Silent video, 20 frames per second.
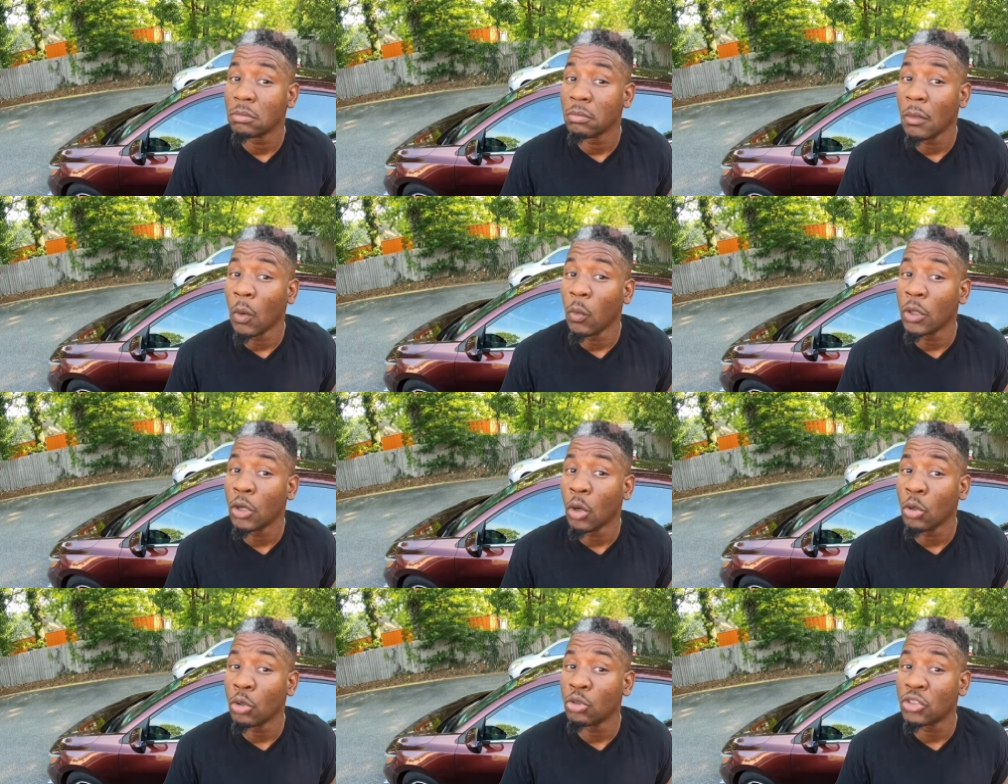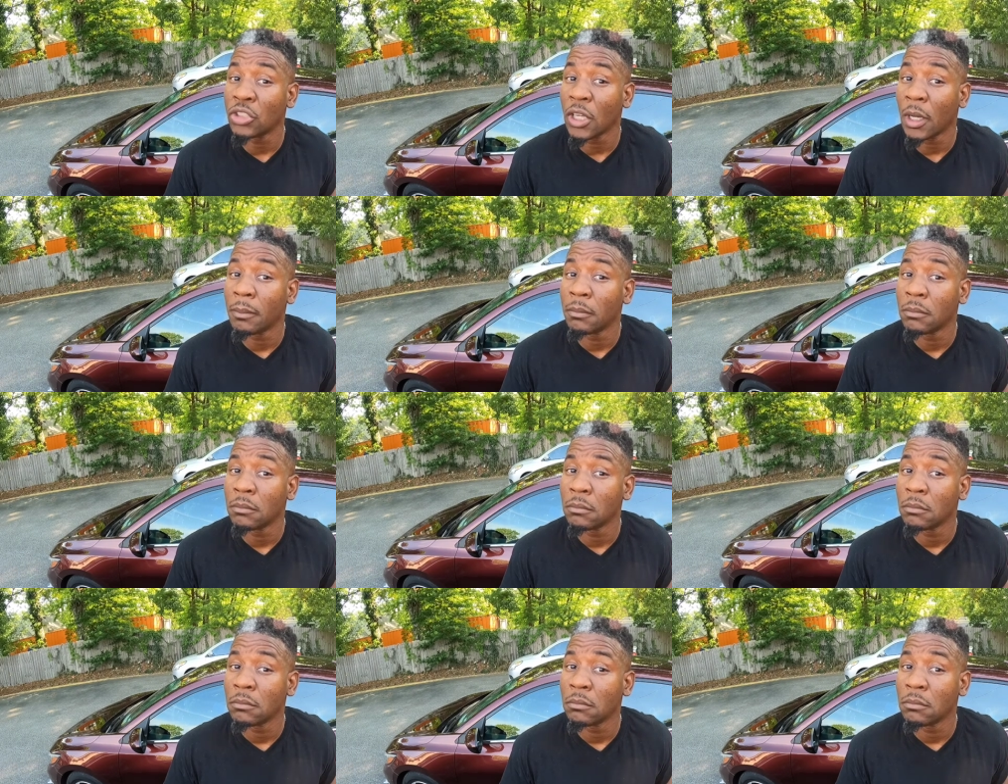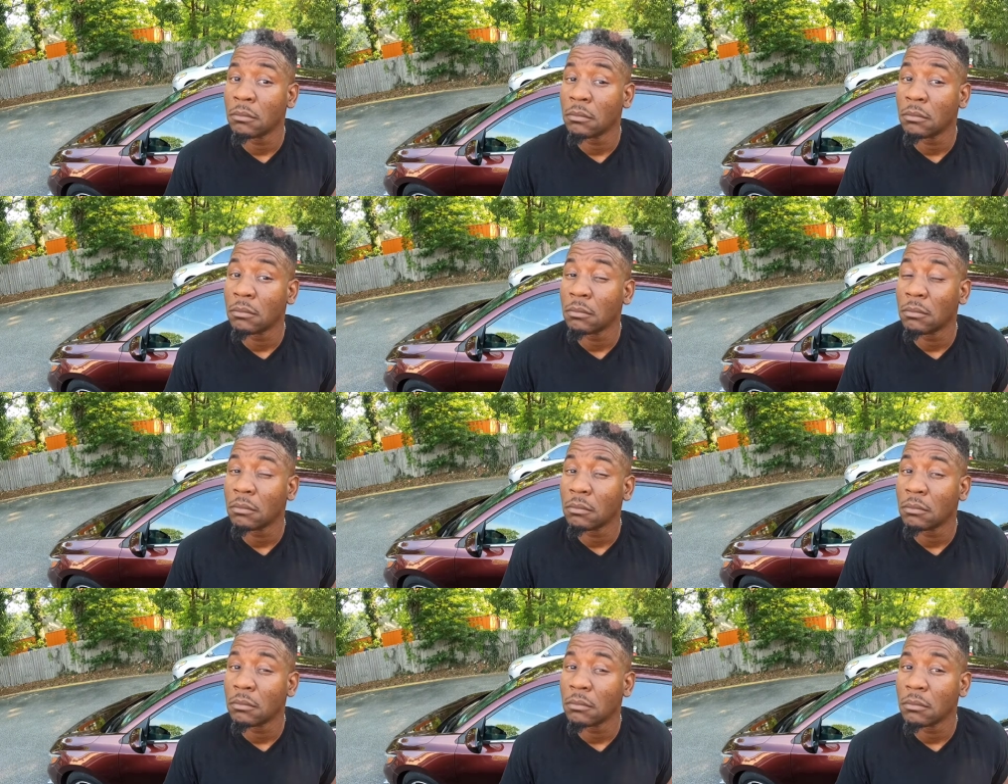But we gonna do something.
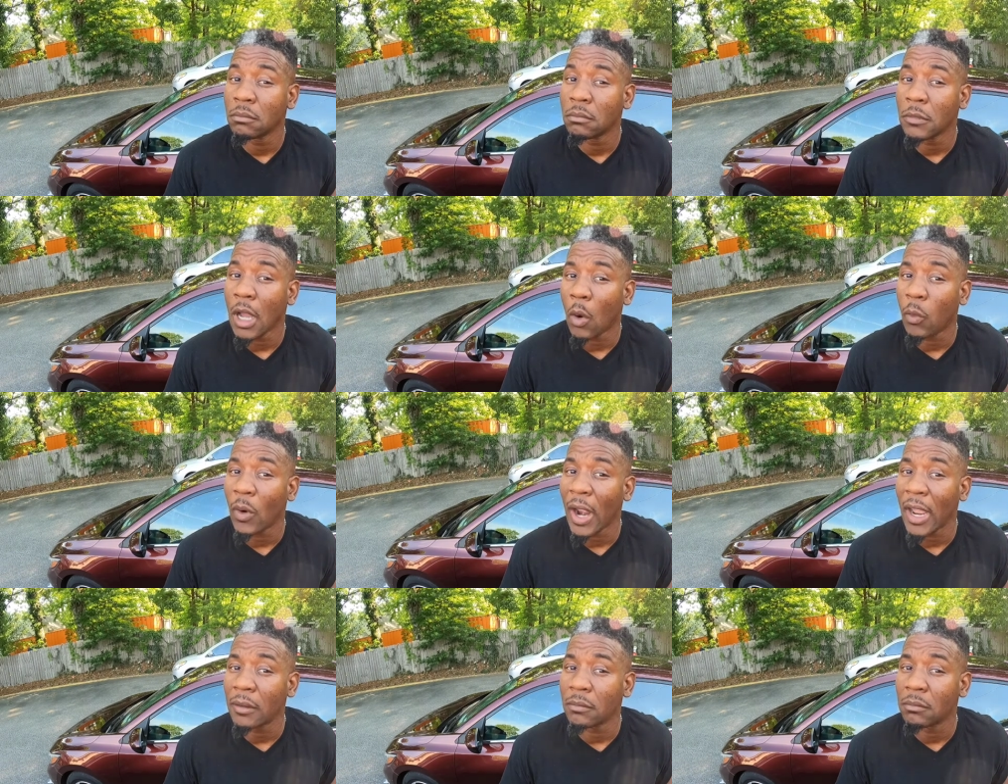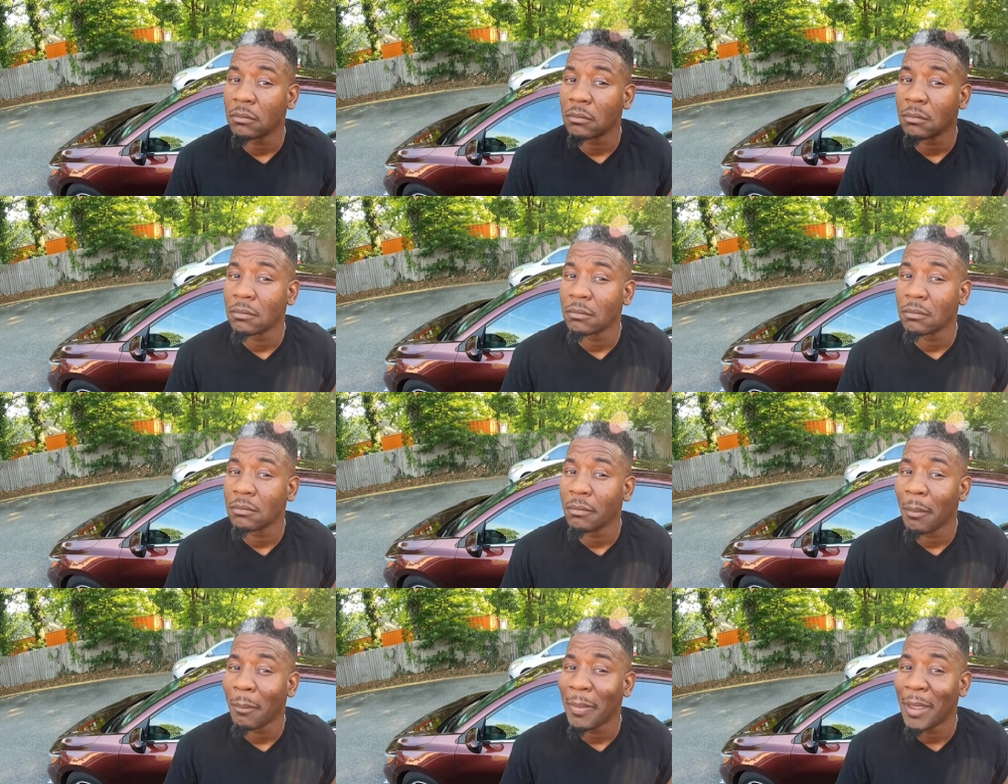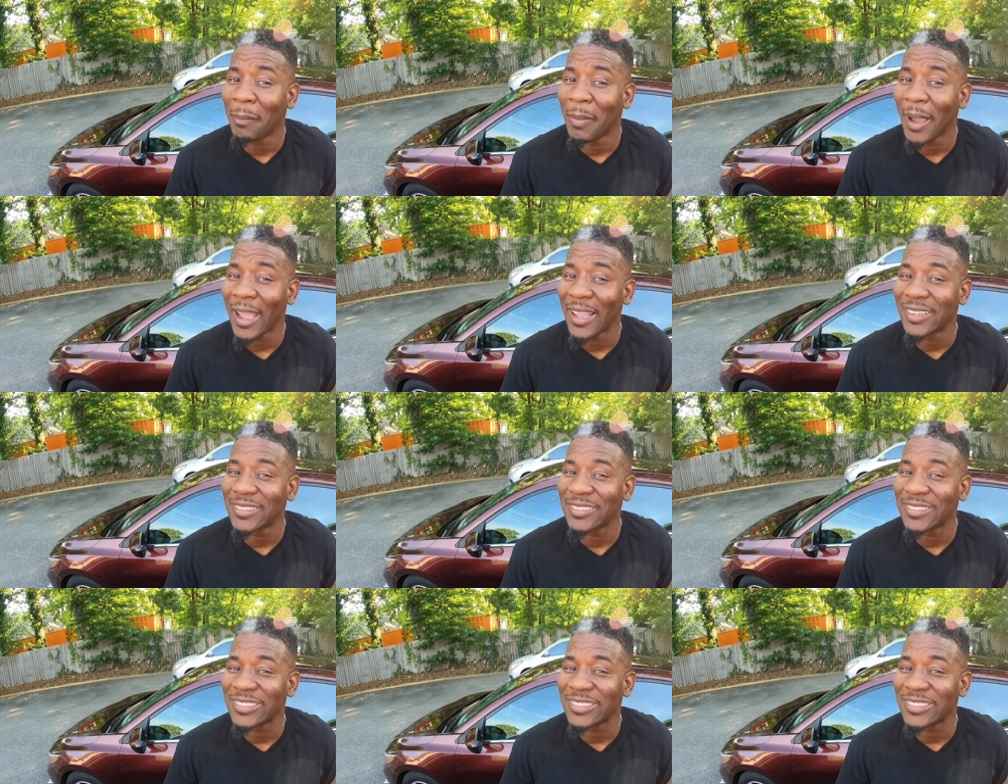All right. Be back.